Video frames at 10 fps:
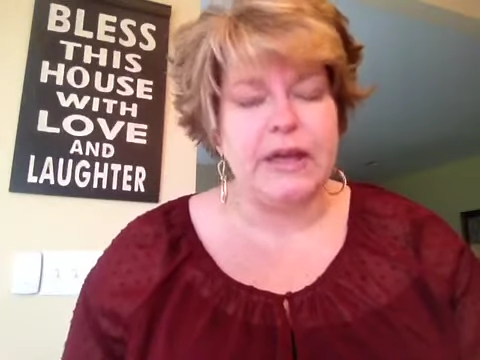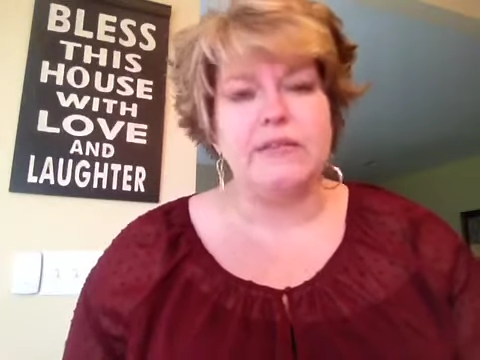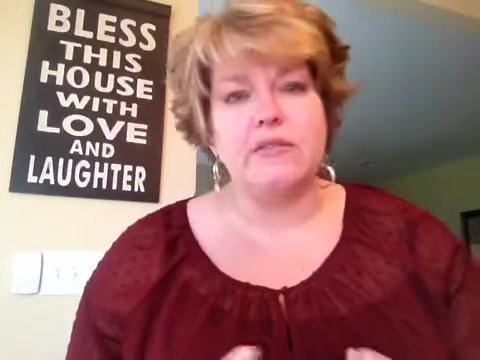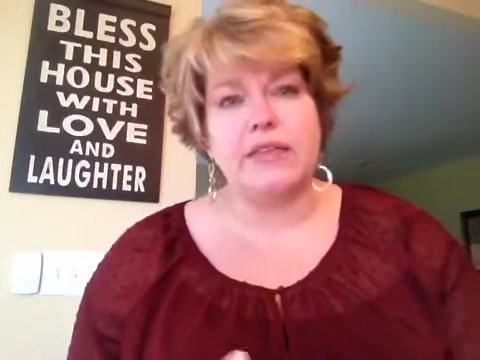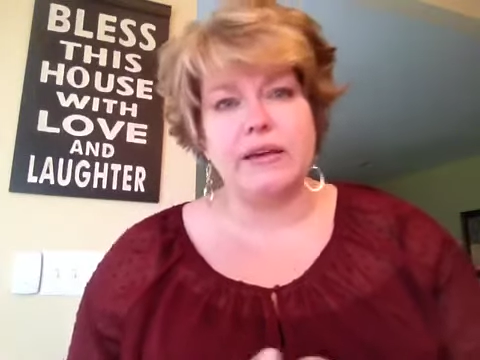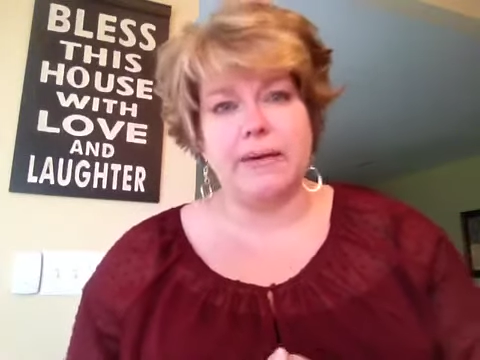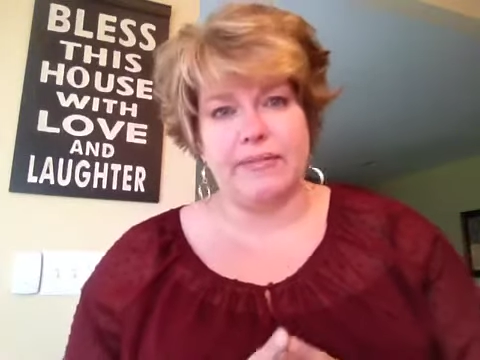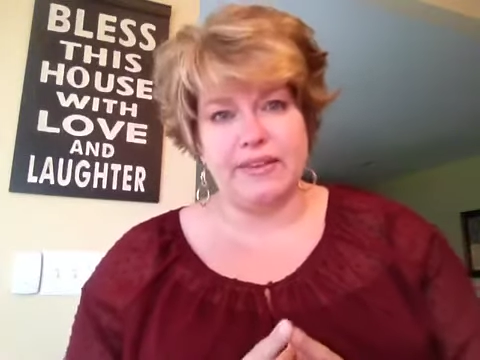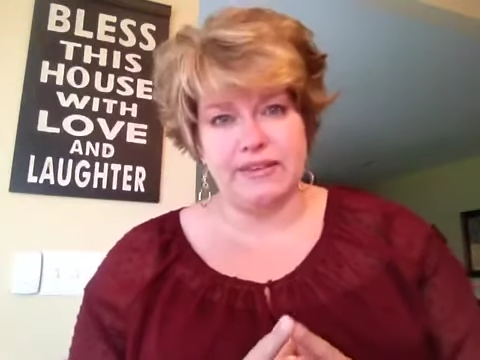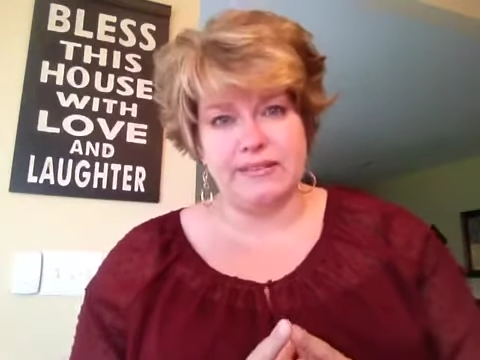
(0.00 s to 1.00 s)
So think
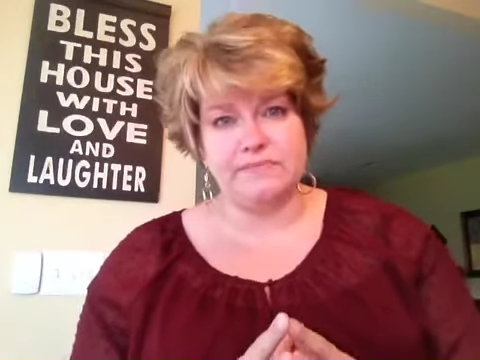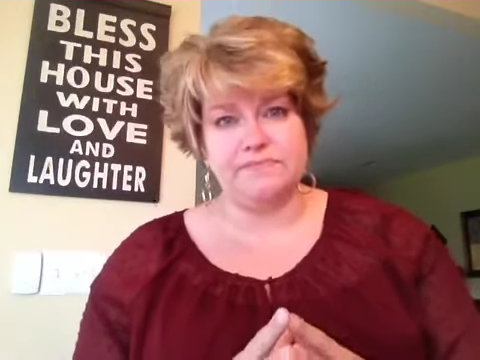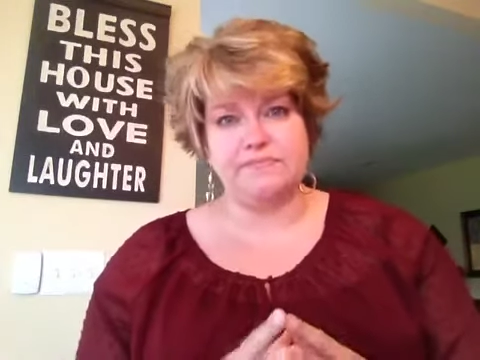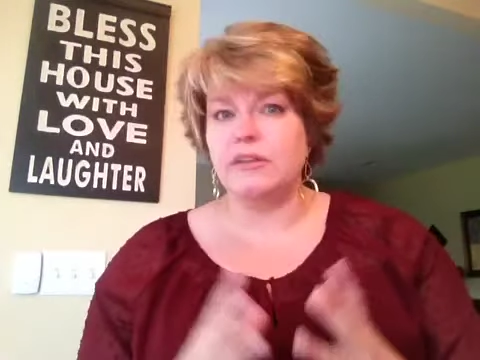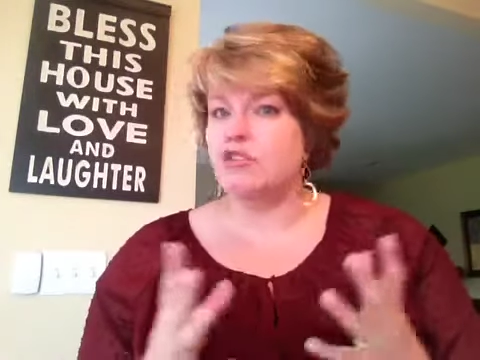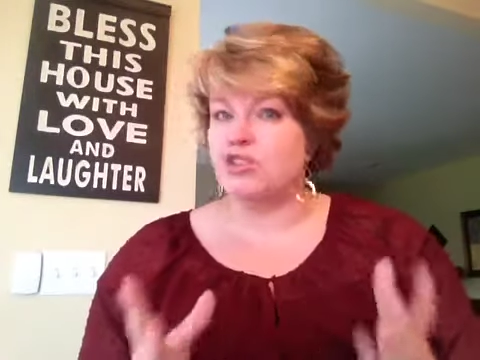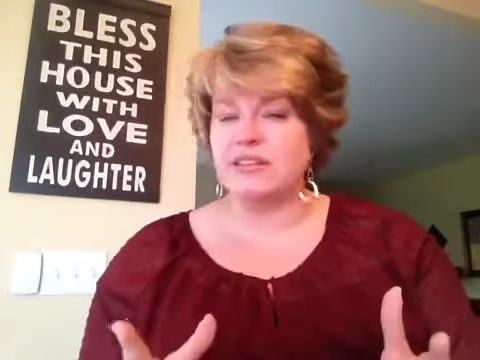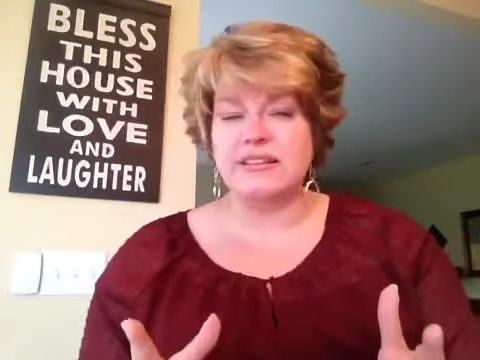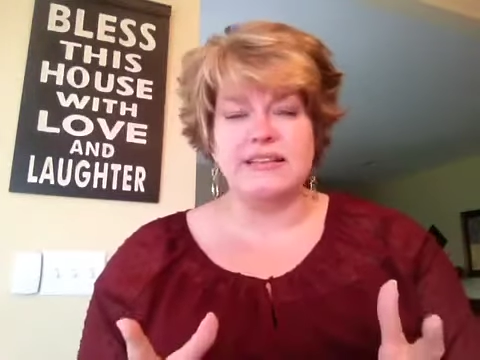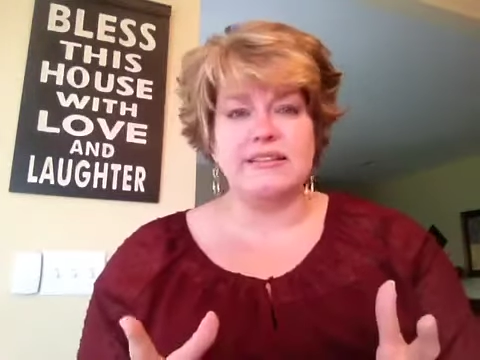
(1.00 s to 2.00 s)
about this.
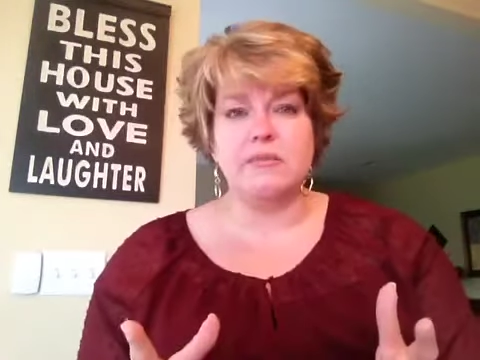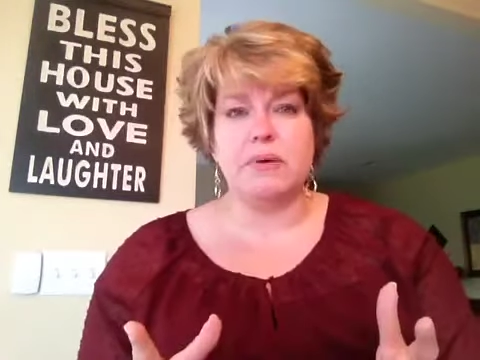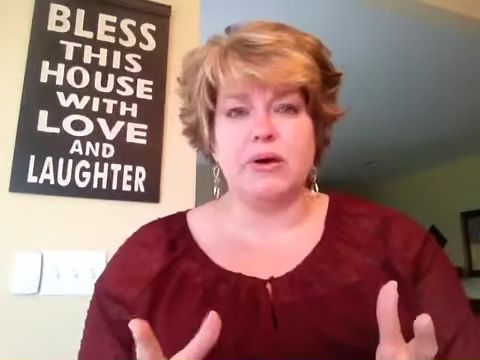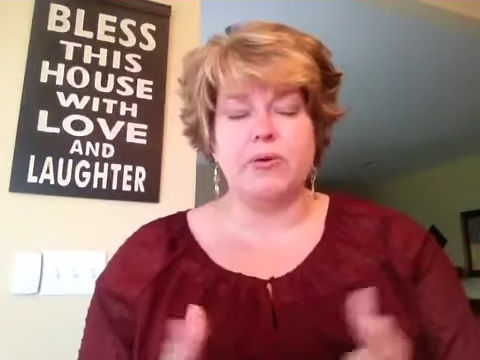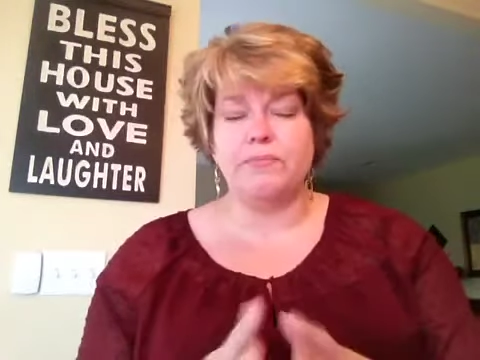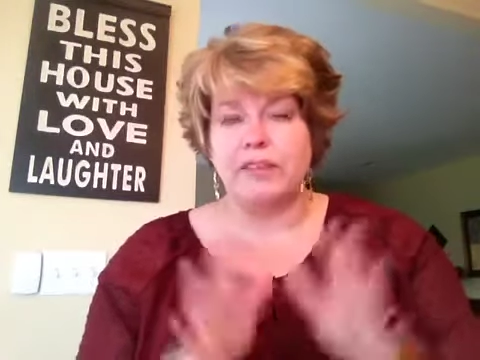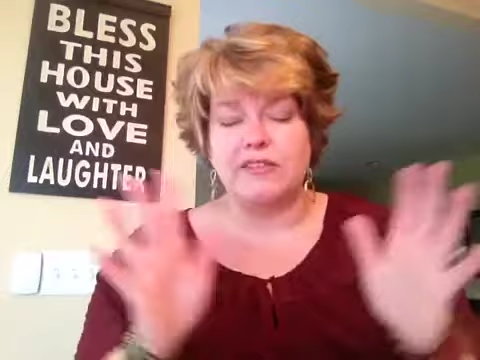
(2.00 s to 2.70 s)
Jesus gets in the boat.